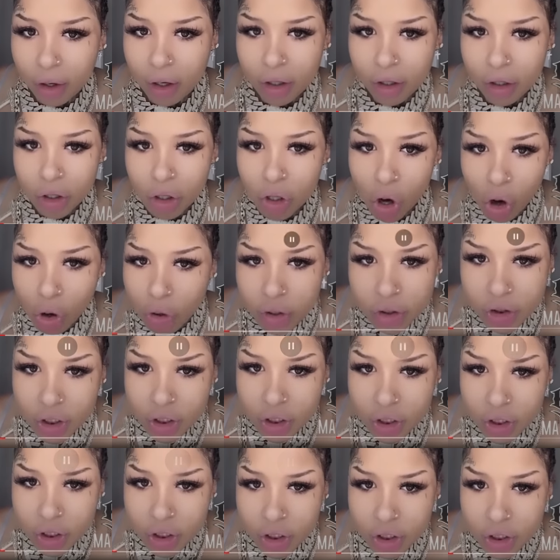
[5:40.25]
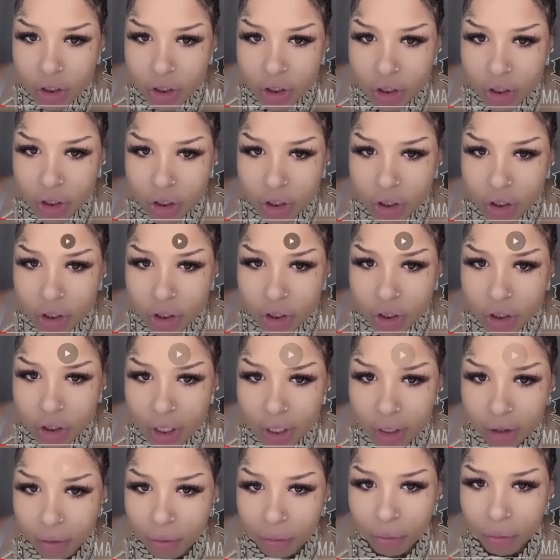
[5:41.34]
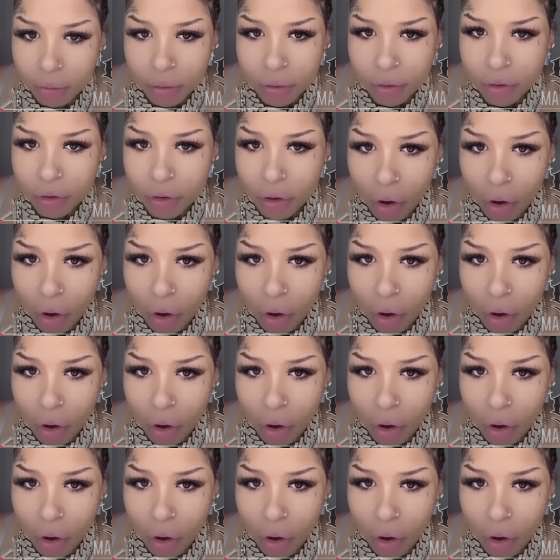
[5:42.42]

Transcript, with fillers: Said, I'm still go kicking. Period. Go to jail.